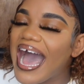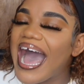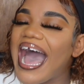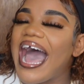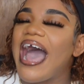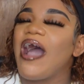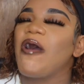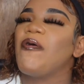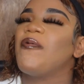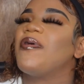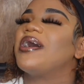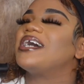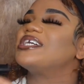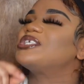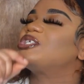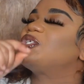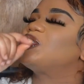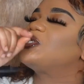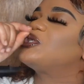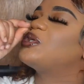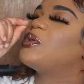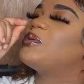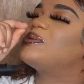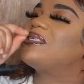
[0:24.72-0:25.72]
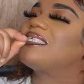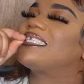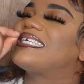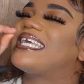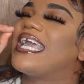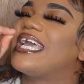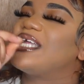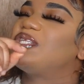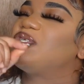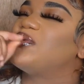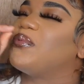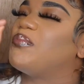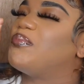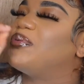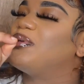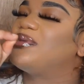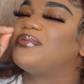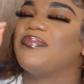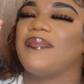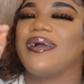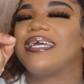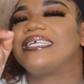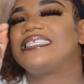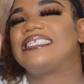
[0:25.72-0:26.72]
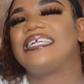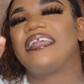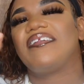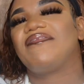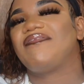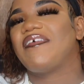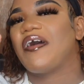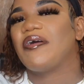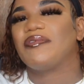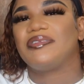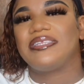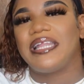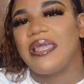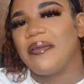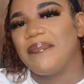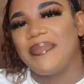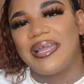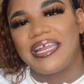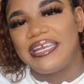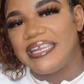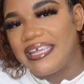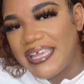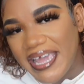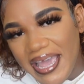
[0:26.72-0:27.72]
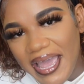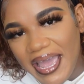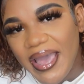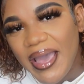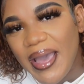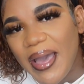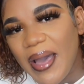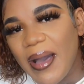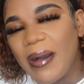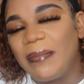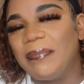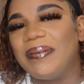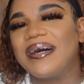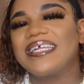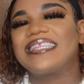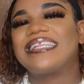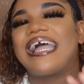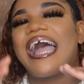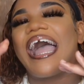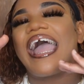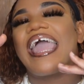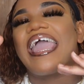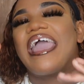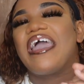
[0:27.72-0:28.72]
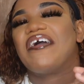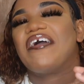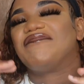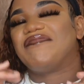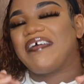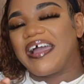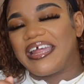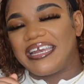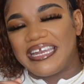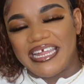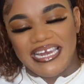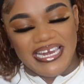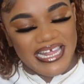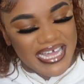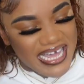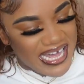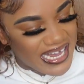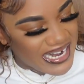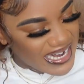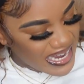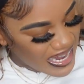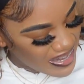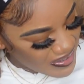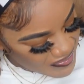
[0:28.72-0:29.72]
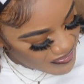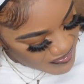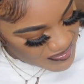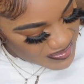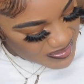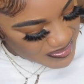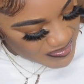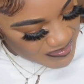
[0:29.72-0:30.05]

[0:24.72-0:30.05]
I was so scared to put myself out there, my dear, but I have finally arrived.